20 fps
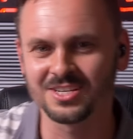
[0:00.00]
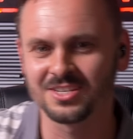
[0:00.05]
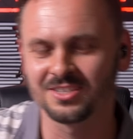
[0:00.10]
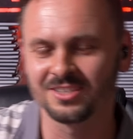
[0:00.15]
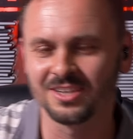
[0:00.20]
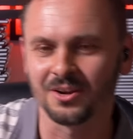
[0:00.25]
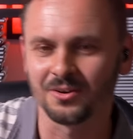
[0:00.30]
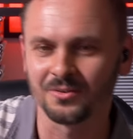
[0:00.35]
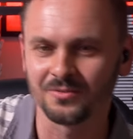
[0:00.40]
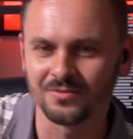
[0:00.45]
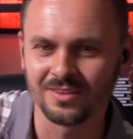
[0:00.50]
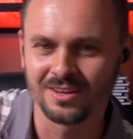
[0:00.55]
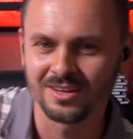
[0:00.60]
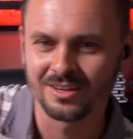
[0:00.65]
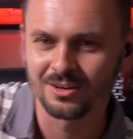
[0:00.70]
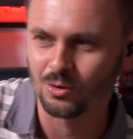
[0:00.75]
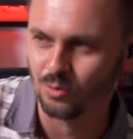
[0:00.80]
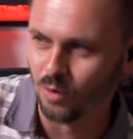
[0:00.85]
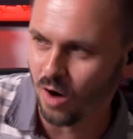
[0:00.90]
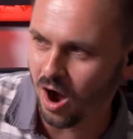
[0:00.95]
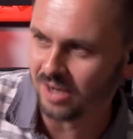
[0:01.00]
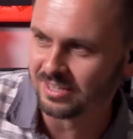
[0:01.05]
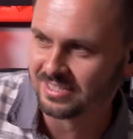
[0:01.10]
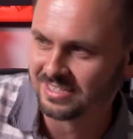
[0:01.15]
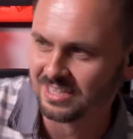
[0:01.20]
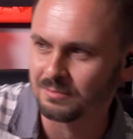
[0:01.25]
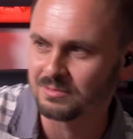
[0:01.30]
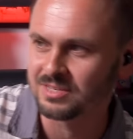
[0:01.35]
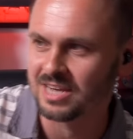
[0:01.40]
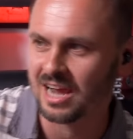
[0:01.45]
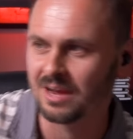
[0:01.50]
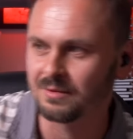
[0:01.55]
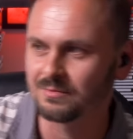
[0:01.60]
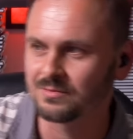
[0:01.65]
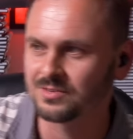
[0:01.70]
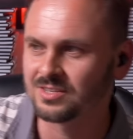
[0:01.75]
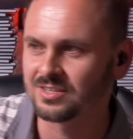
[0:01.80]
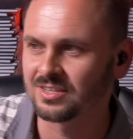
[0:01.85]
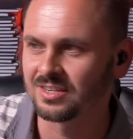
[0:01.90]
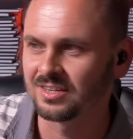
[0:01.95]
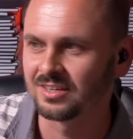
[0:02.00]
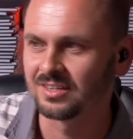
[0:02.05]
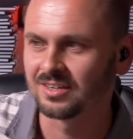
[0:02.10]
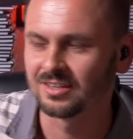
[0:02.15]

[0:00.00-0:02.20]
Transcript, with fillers: That, you know, quant sometimes